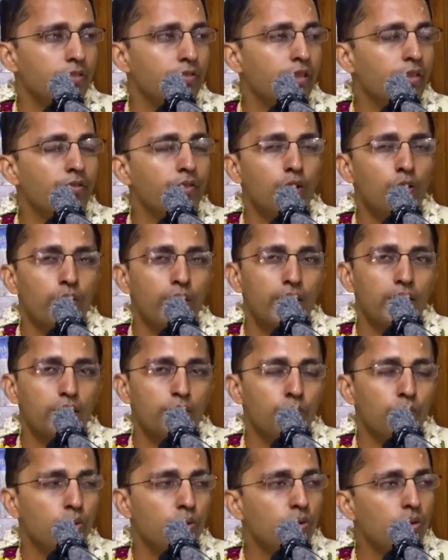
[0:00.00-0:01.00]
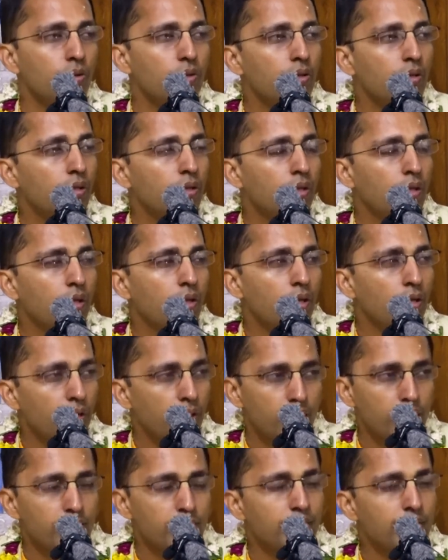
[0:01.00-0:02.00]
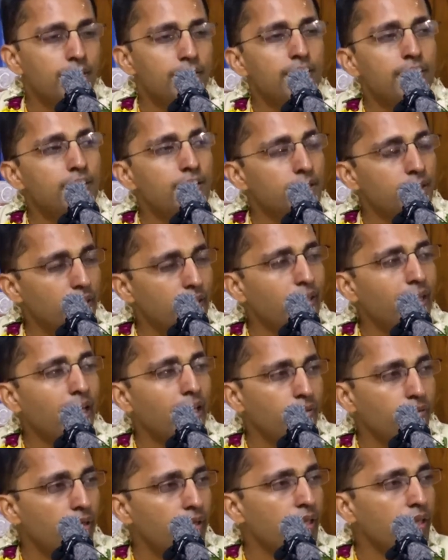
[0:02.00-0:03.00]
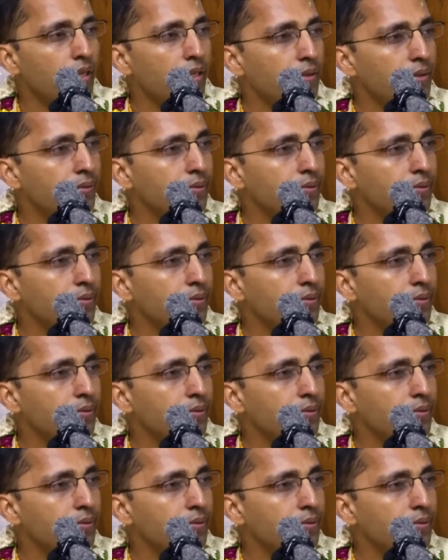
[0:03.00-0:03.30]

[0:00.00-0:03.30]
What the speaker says: When we look at the moon, Krishna's energy in that way, yeah.